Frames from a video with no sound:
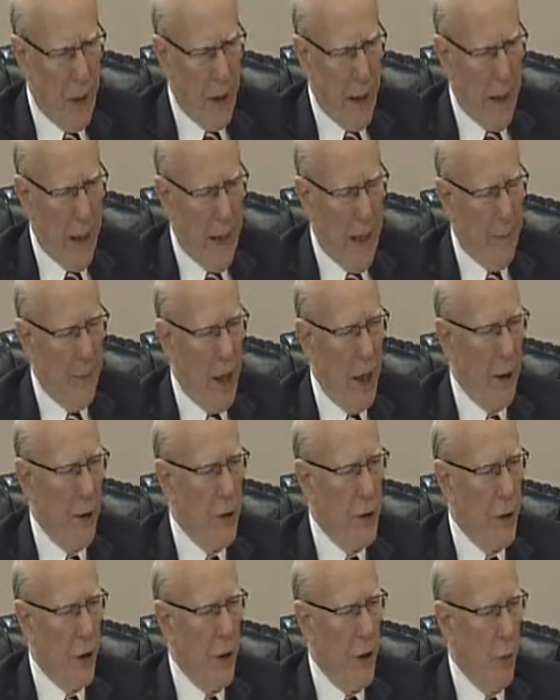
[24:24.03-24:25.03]
And I'm not
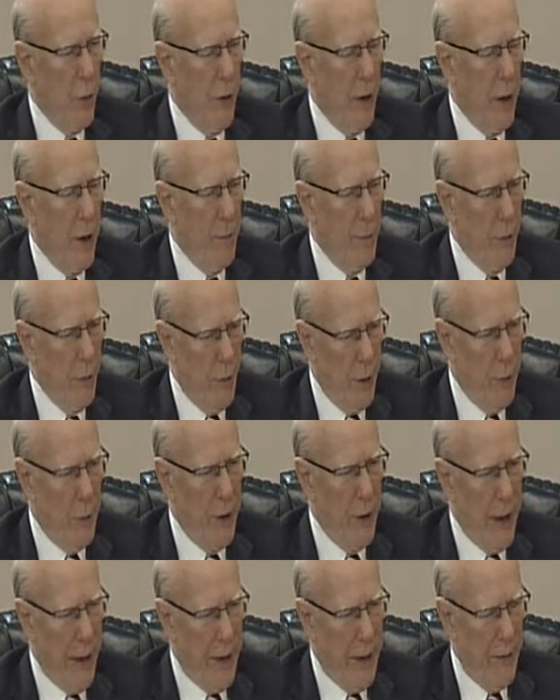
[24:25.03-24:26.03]
going to tell you where, but we
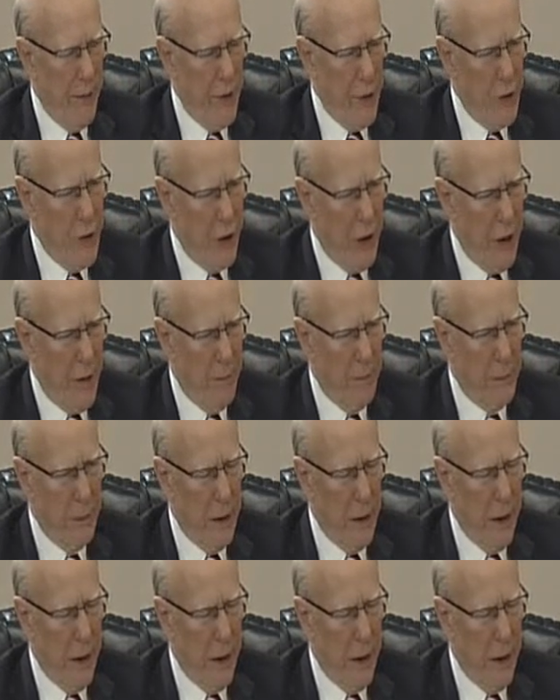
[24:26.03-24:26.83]
were down in the gym,